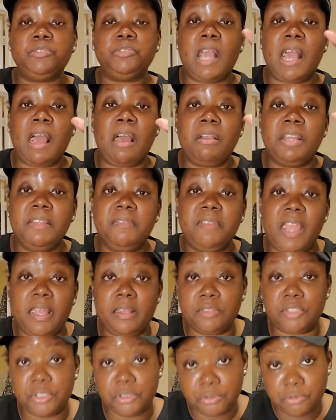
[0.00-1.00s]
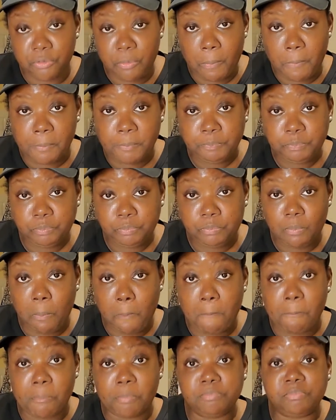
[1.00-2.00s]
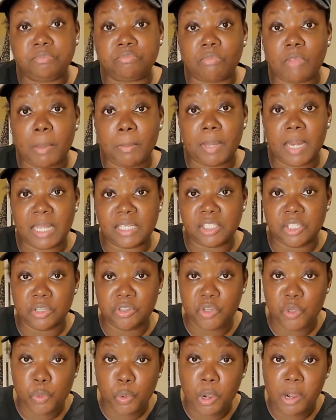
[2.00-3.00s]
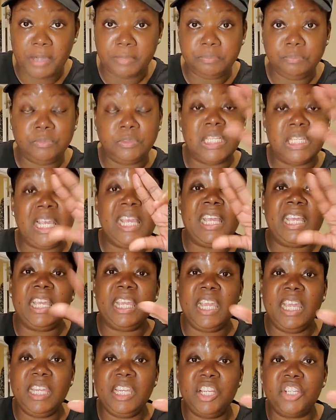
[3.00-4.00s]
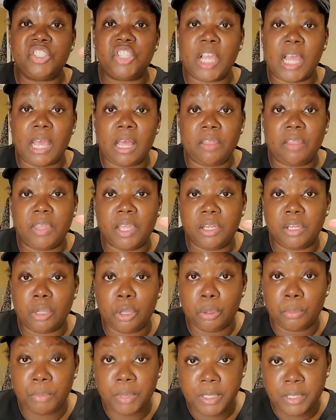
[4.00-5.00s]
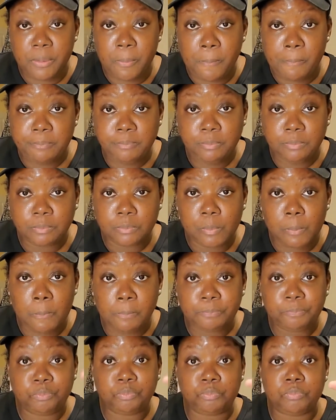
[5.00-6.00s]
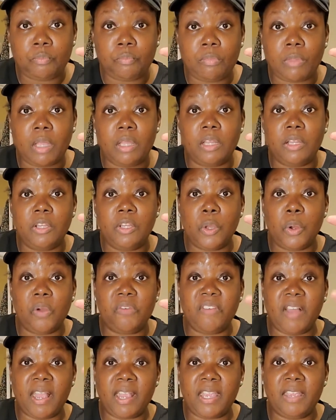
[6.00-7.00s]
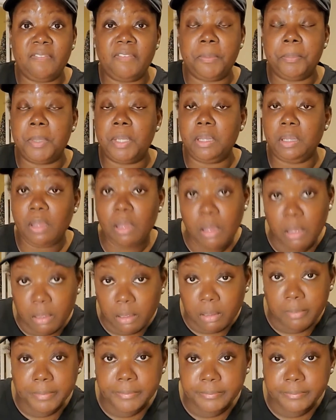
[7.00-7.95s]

I don't even have children, but I tell you what, any child that know me, know if I give them a look,